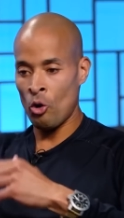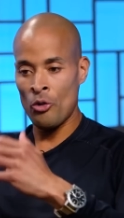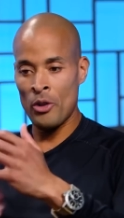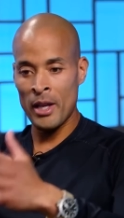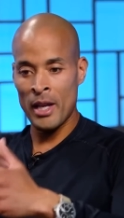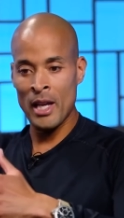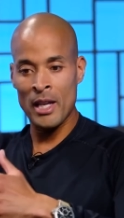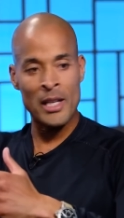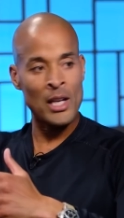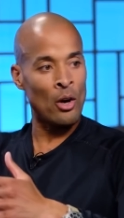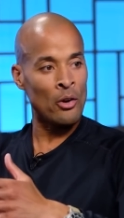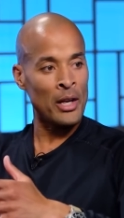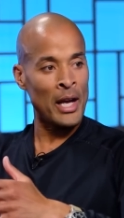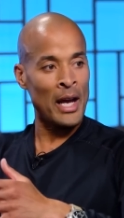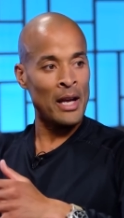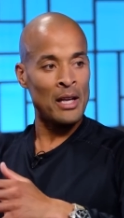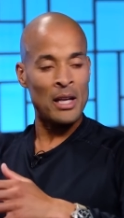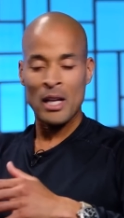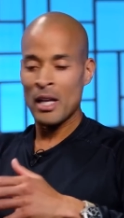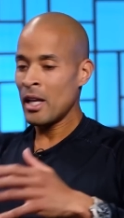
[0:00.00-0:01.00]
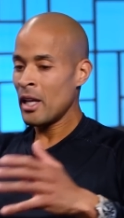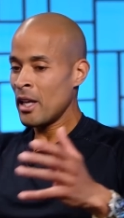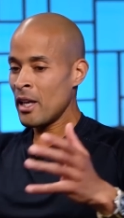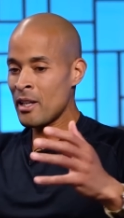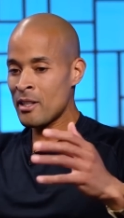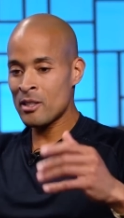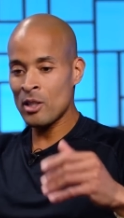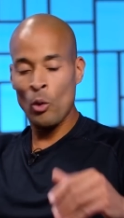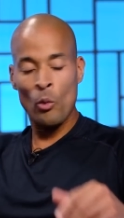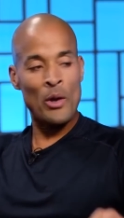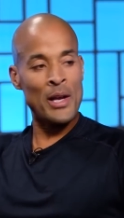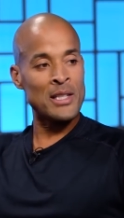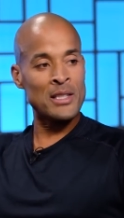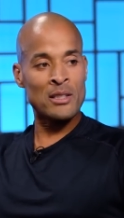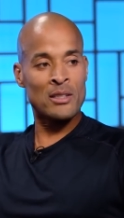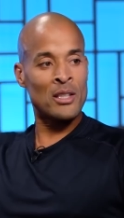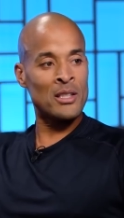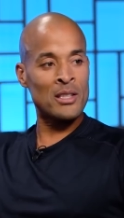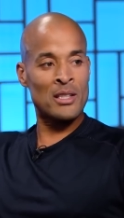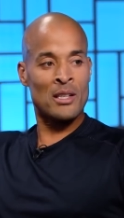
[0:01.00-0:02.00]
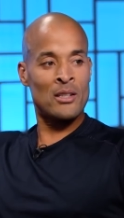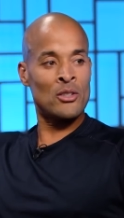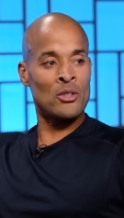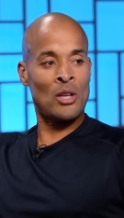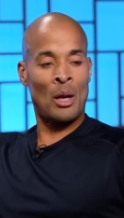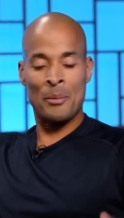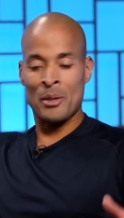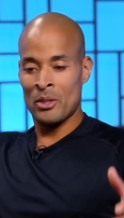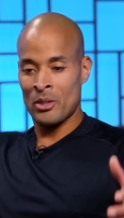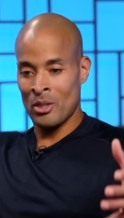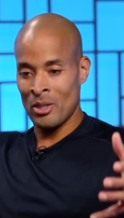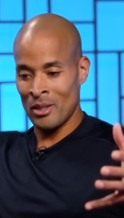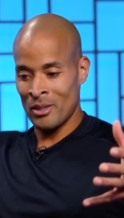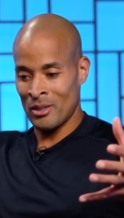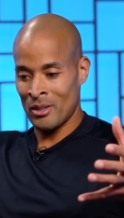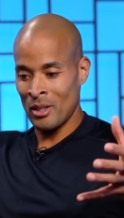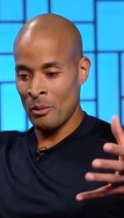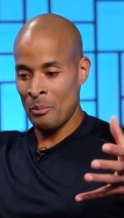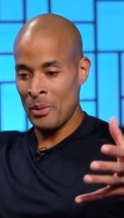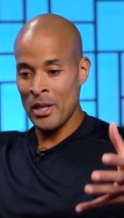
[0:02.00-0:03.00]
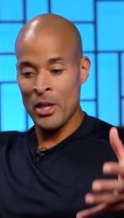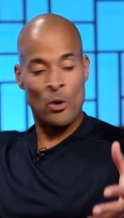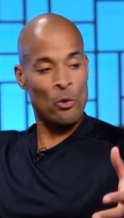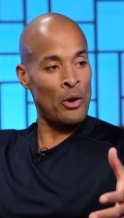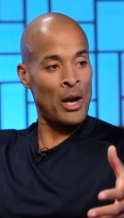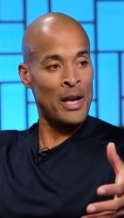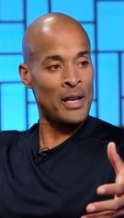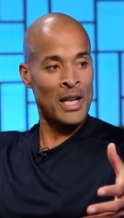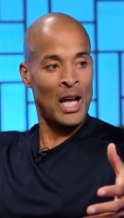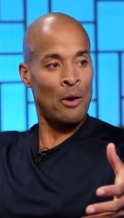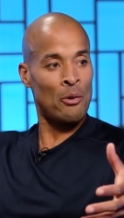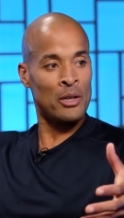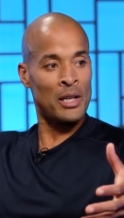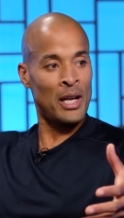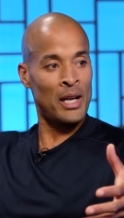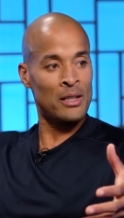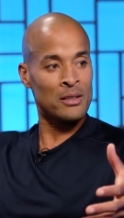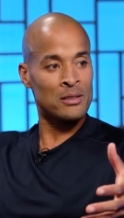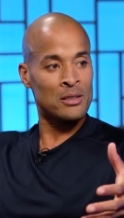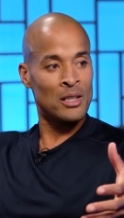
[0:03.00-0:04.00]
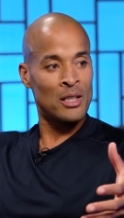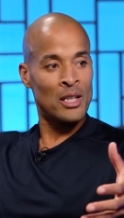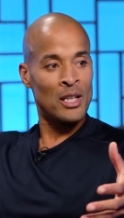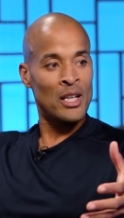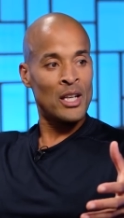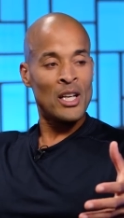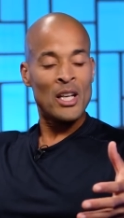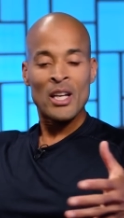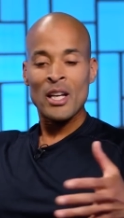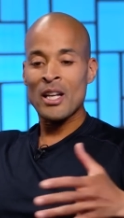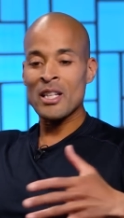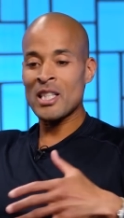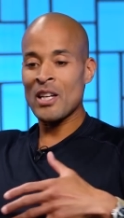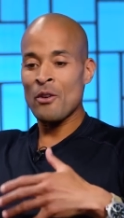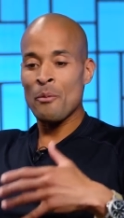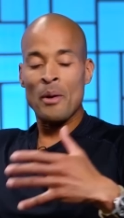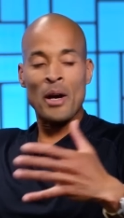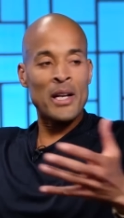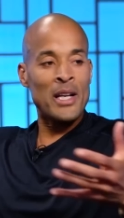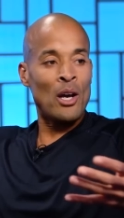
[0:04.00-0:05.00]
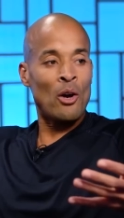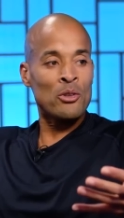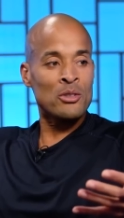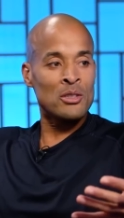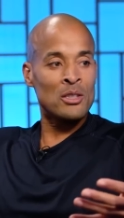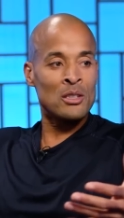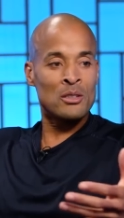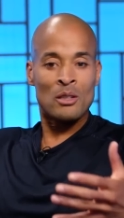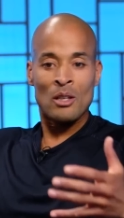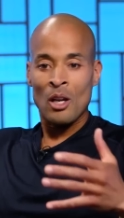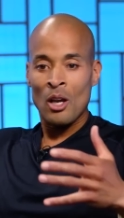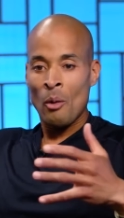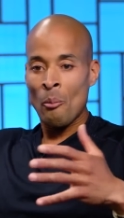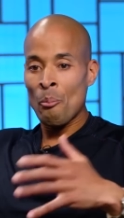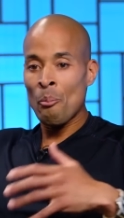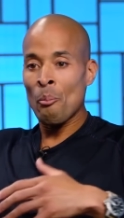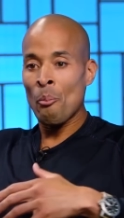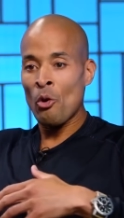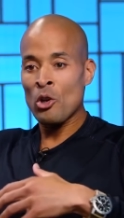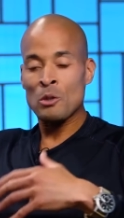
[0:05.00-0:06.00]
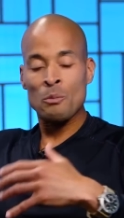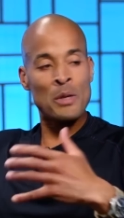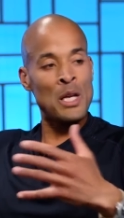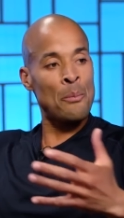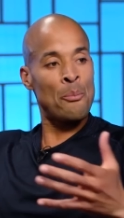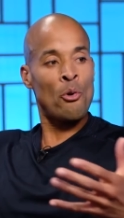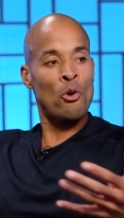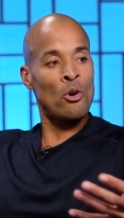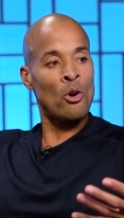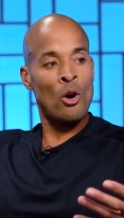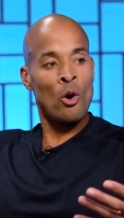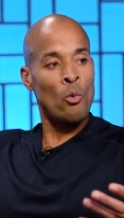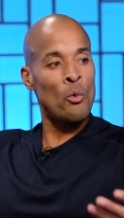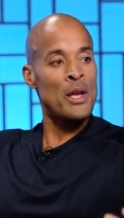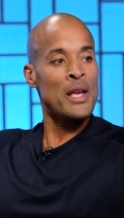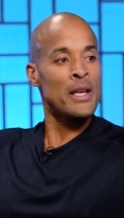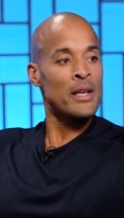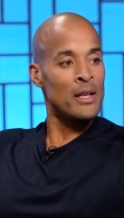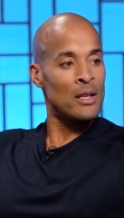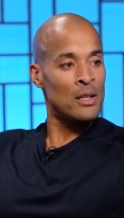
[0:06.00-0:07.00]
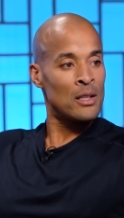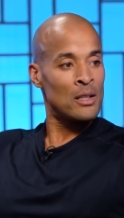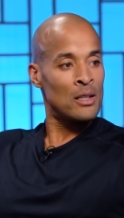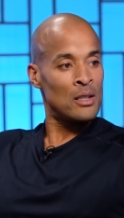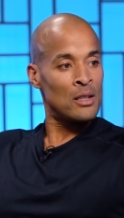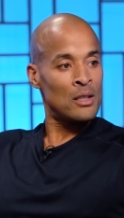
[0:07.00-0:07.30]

or they get yelled at. It's so easy to you know, I mean, to, to be great nowadays because everybody else is, most people are, are weak.